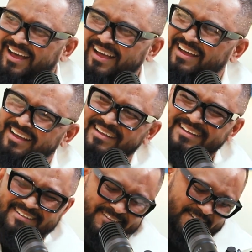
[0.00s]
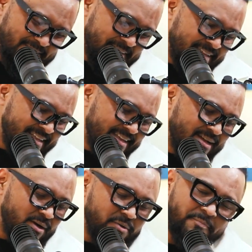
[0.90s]
Oops.
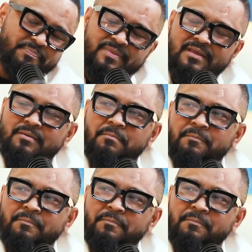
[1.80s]
Oh, you're so